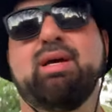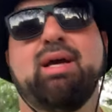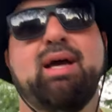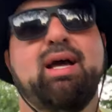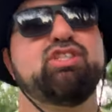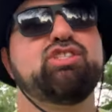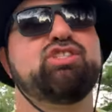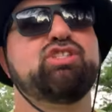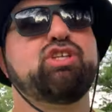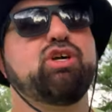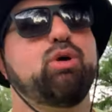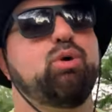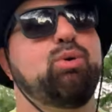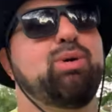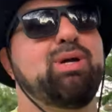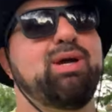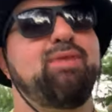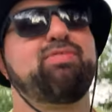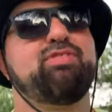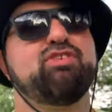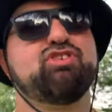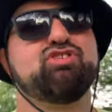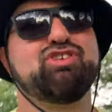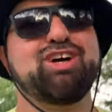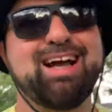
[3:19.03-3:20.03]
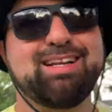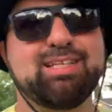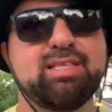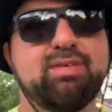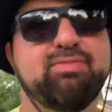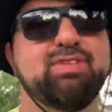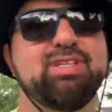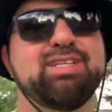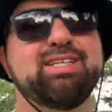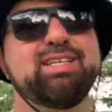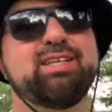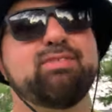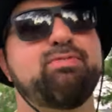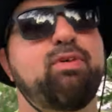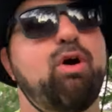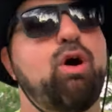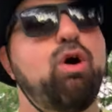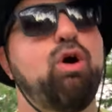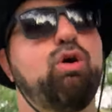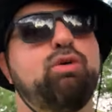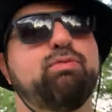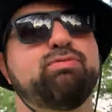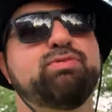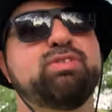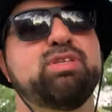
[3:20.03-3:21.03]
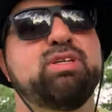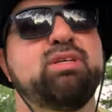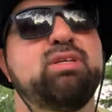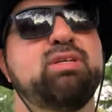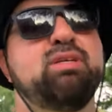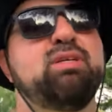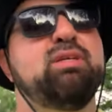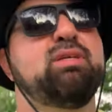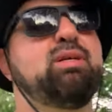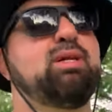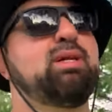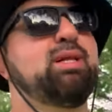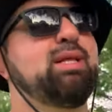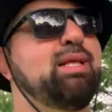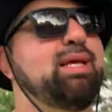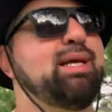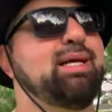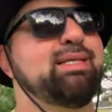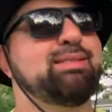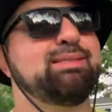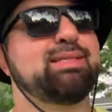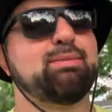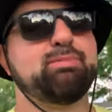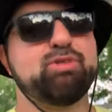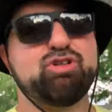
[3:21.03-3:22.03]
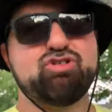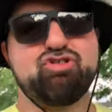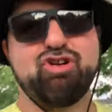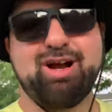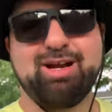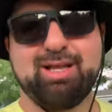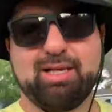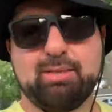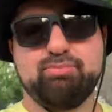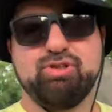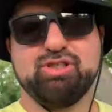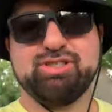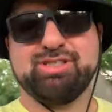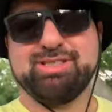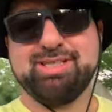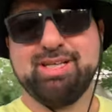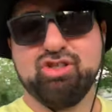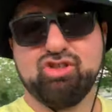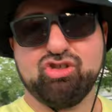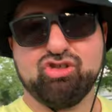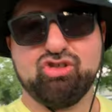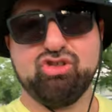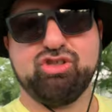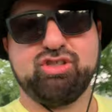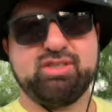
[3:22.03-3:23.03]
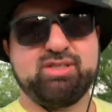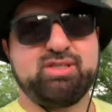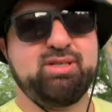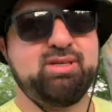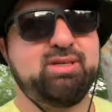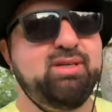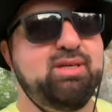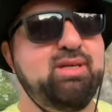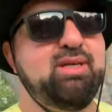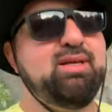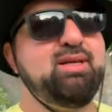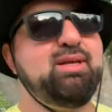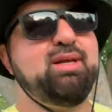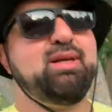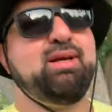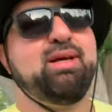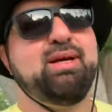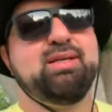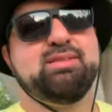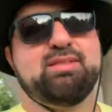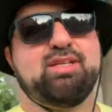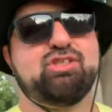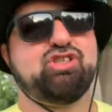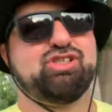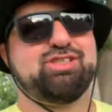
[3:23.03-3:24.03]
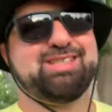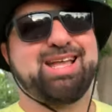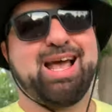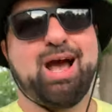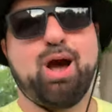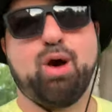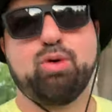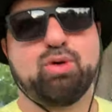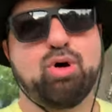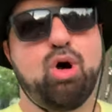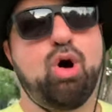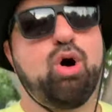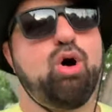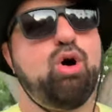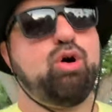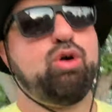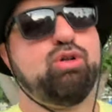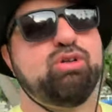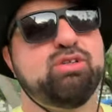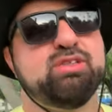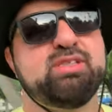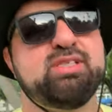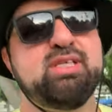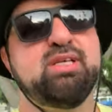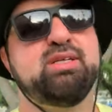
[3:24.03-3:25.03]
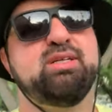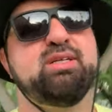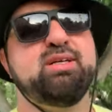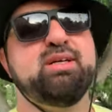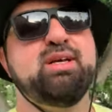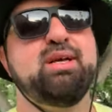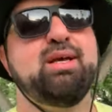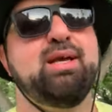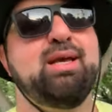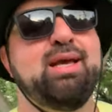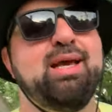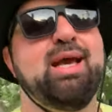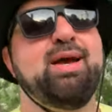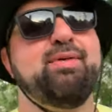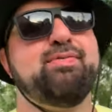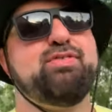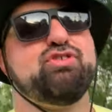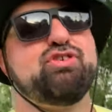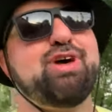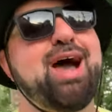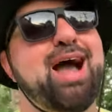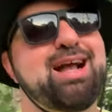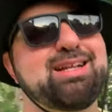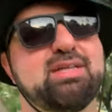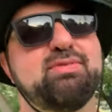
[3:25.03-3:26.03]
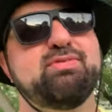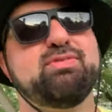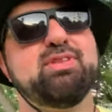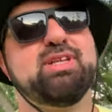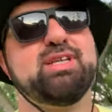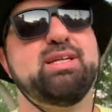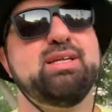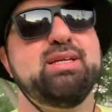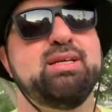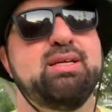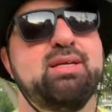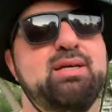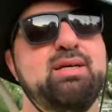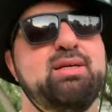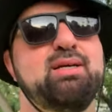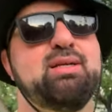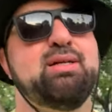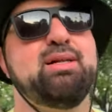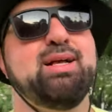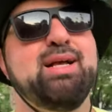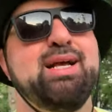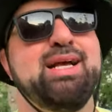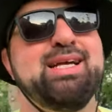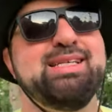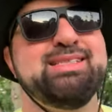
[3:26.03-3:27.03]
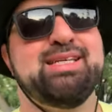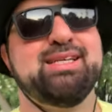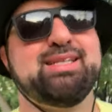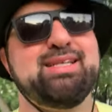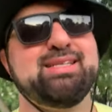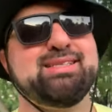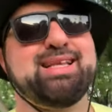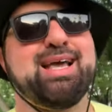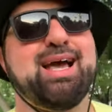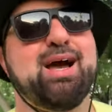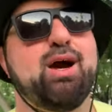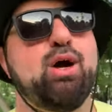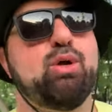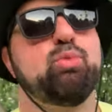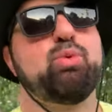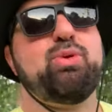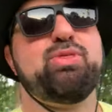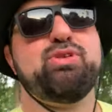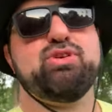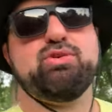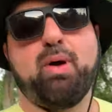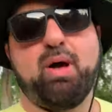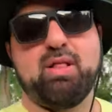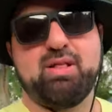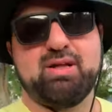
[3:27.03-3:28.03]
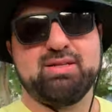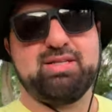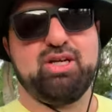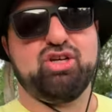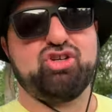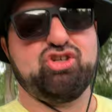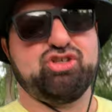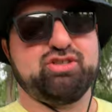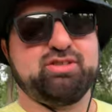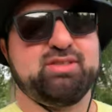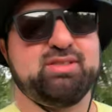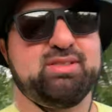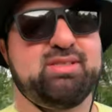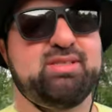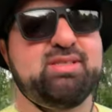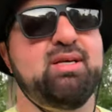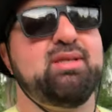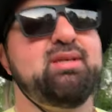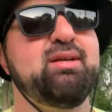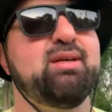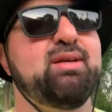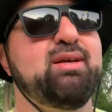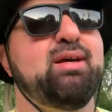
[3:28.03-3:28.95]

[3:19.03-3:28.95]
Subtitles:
And so if they're actively involved in democratic procedures, such as town halls, if they're actively sitting down with their politicians,